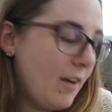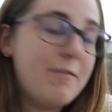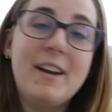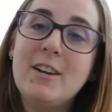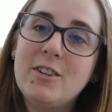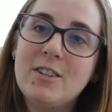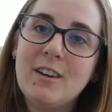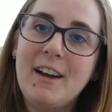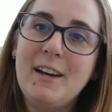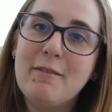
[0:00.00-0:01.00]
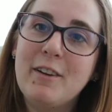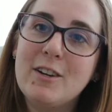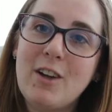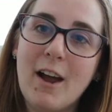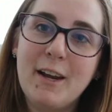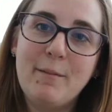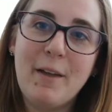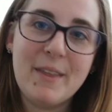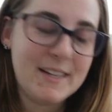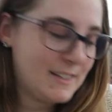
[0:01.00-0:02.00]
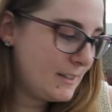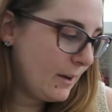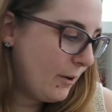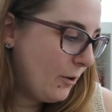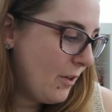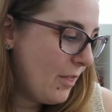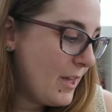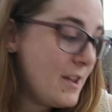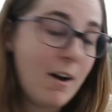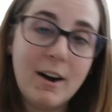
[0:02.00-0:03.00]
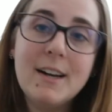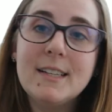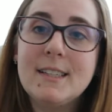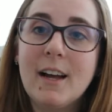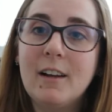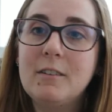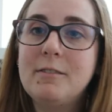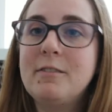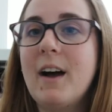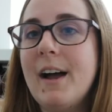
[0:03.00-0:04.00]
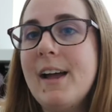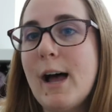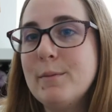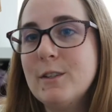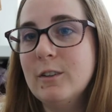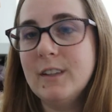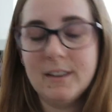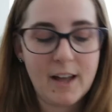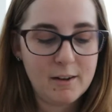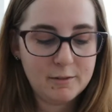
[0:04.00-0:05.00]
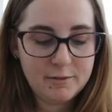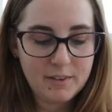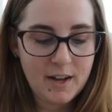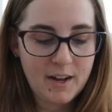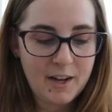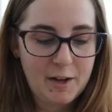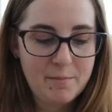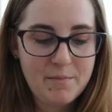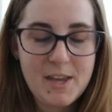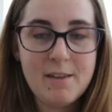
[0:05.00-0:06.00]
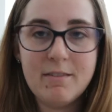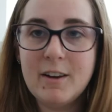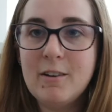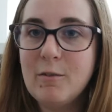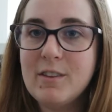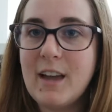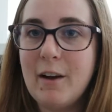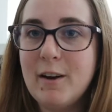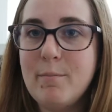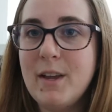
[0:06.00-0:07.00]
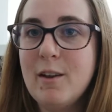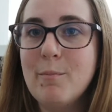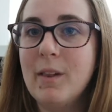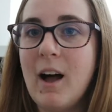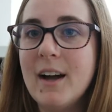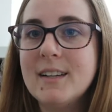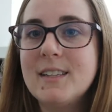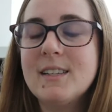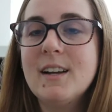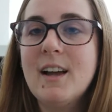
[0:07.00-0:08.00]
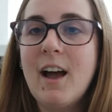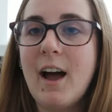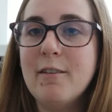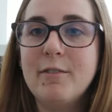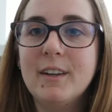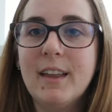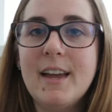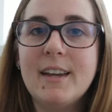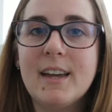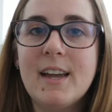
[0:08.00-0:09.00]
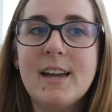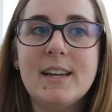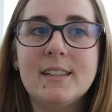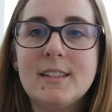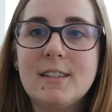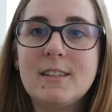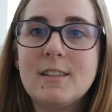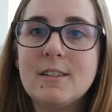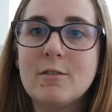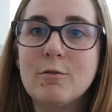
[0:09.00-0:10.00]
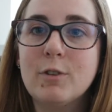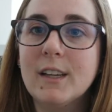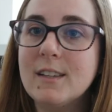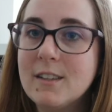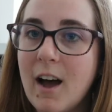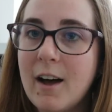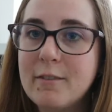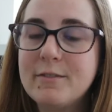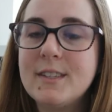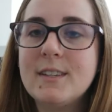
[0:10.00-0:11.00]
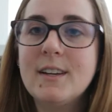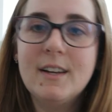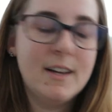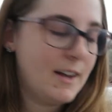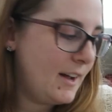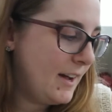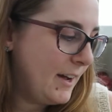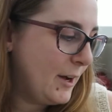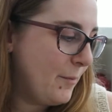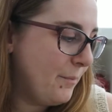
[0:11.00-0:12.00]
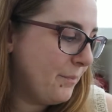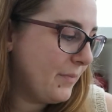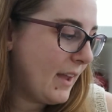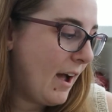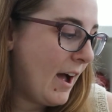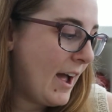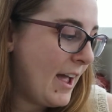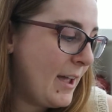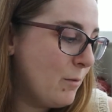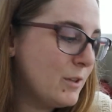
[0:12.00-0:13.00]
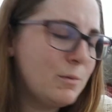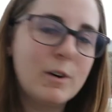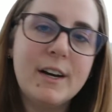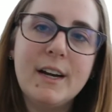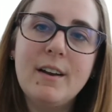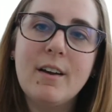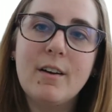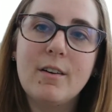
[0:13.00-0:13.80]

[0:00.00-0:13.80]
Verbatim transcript: finish, I need to finish talking about this. So the yarn itself, I absolutely love. Um, even without it being blocked, I feel like it's really soft. Um, I was worried